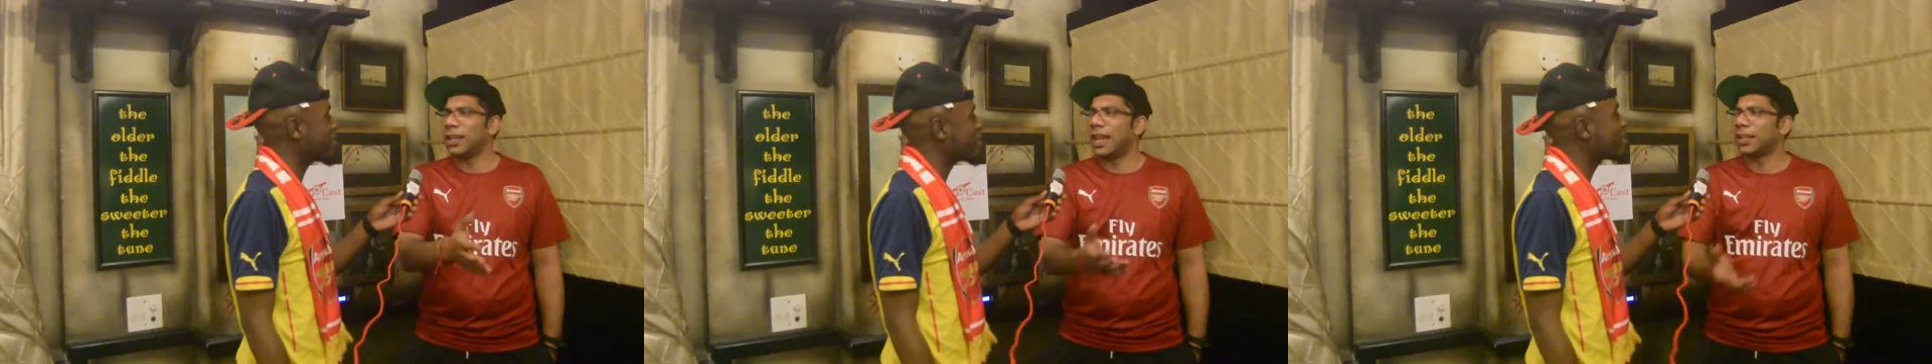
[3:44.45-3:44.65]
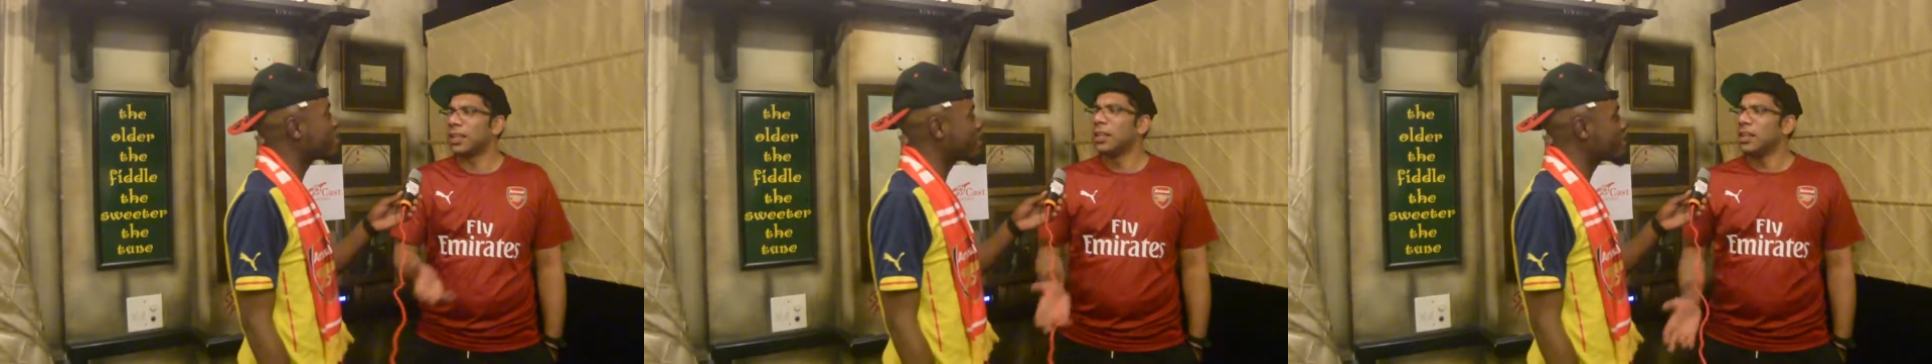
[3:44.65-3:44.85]

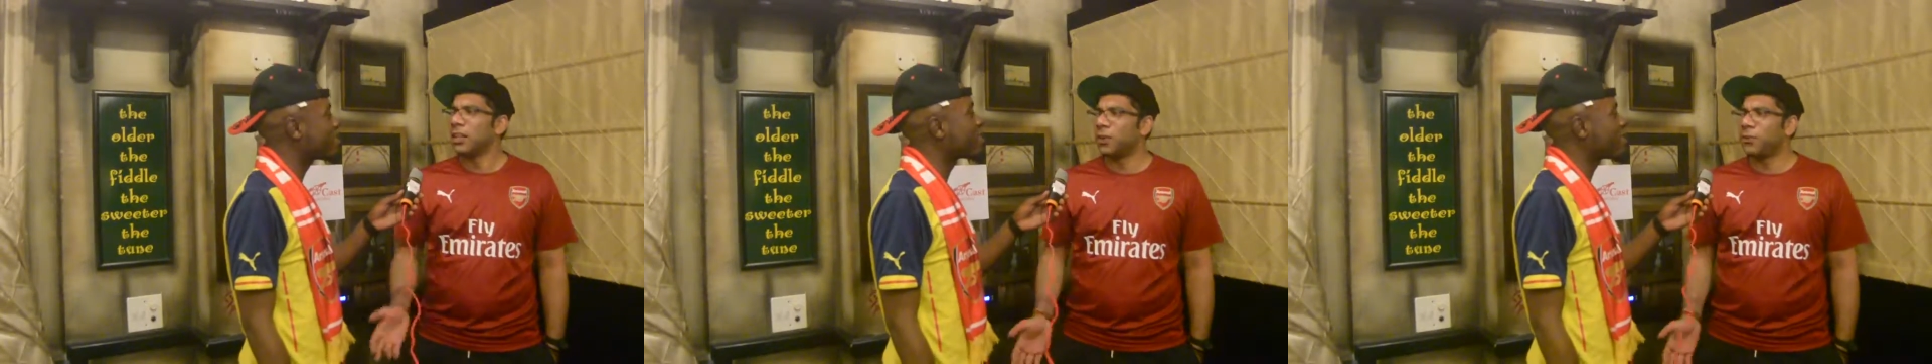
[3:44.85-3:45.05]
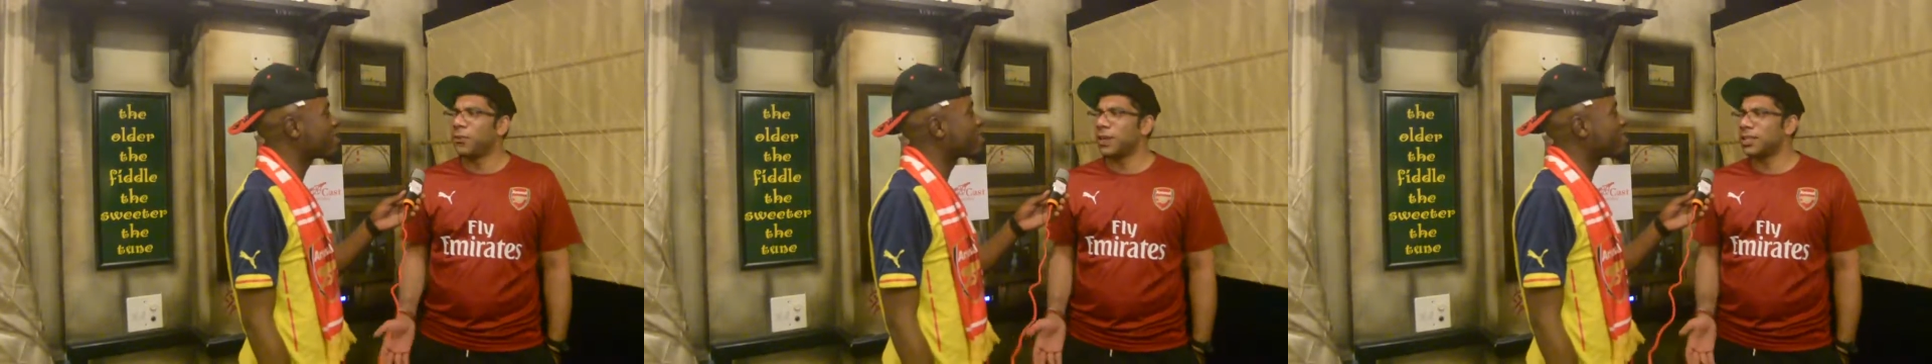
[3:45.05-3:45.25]

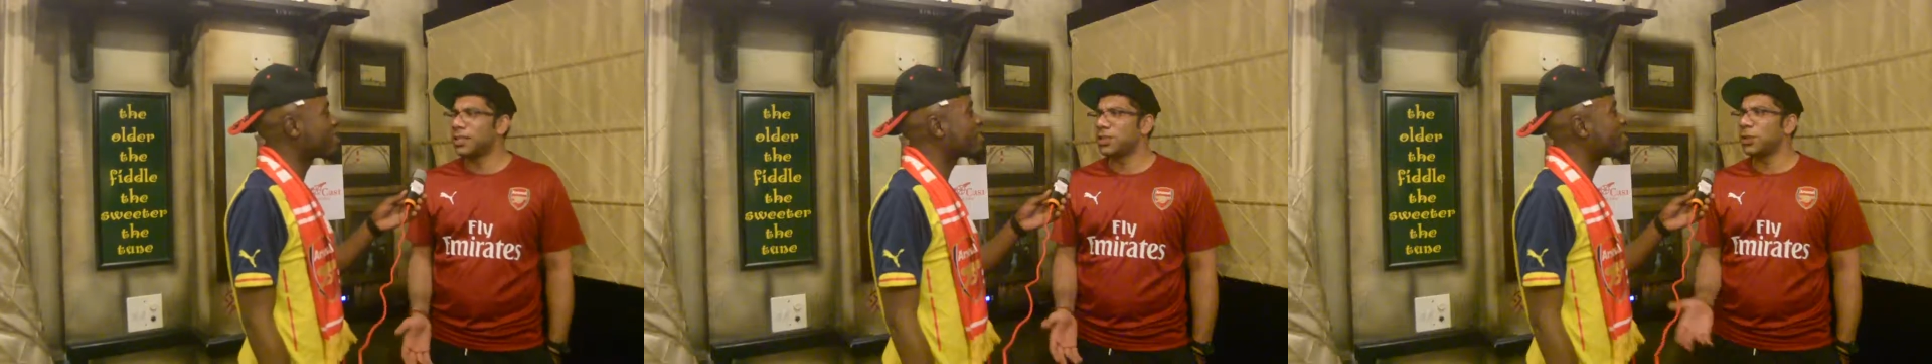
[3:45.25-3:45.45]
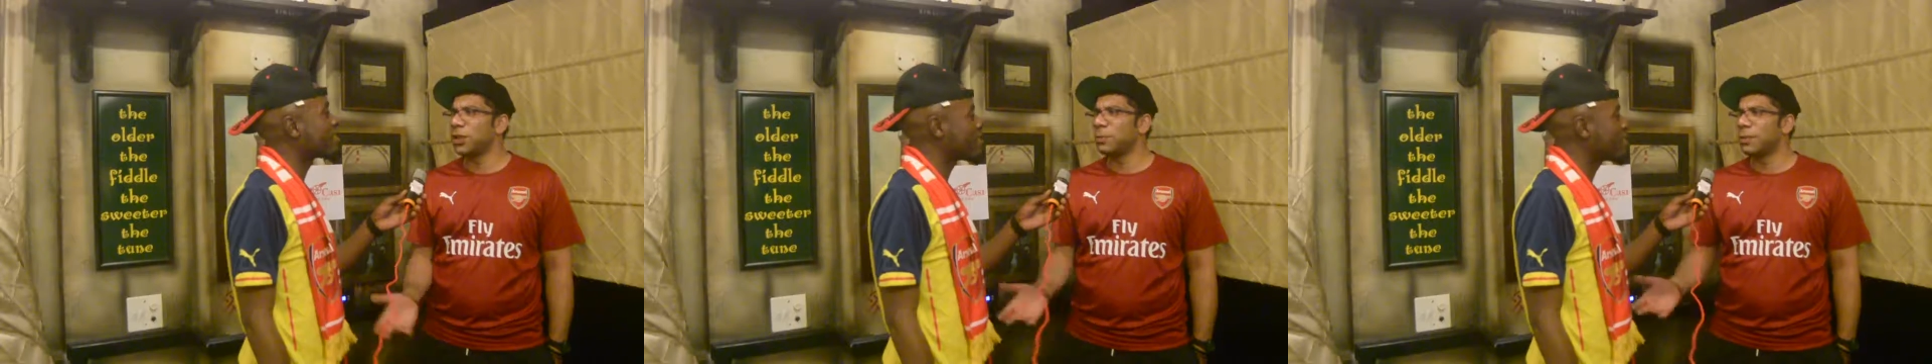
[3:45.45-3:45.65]
the
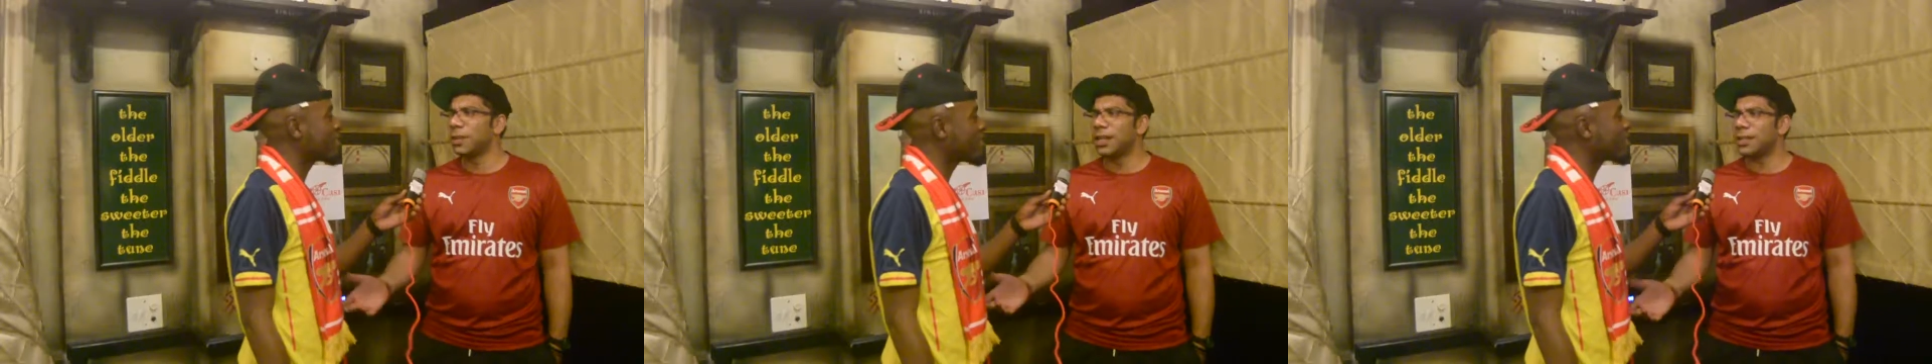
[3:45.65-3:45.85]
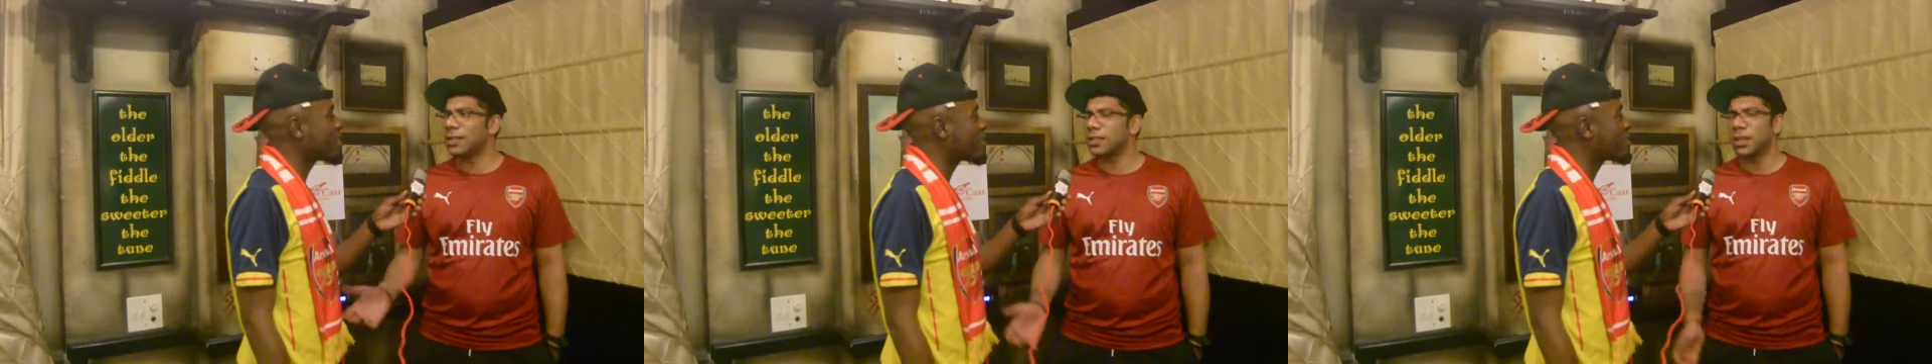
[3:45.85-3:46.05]
first 3
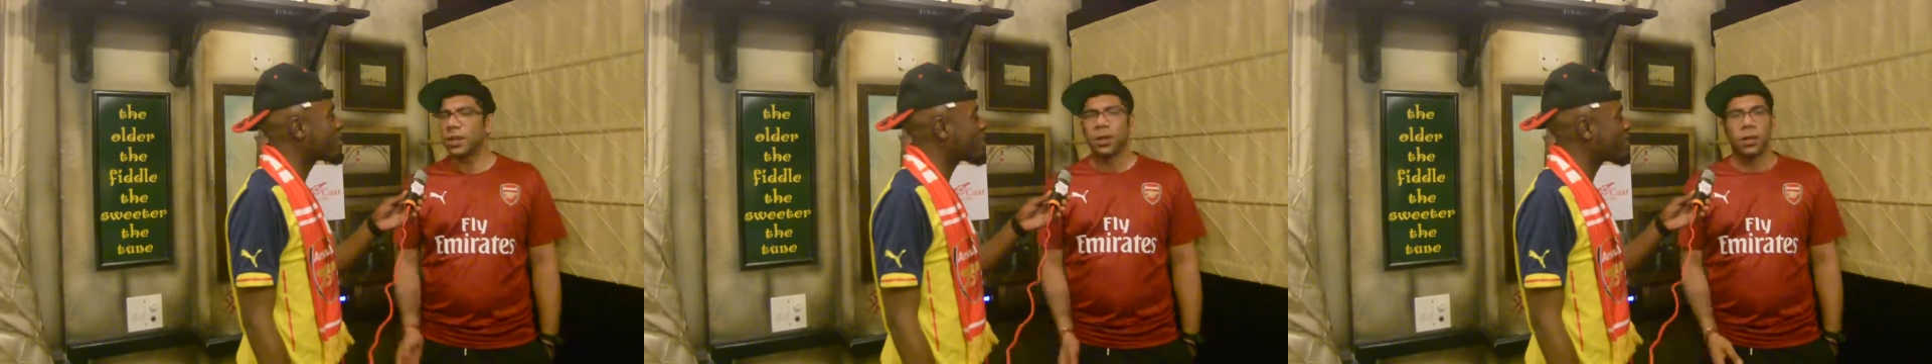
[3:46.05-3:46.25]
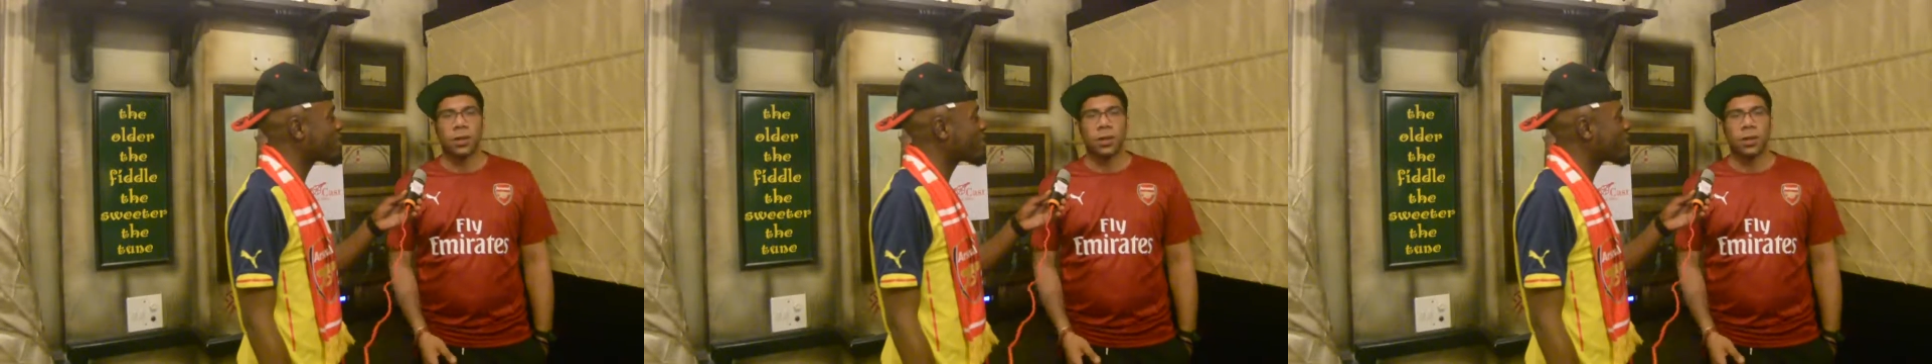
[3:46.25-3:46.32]
minutes.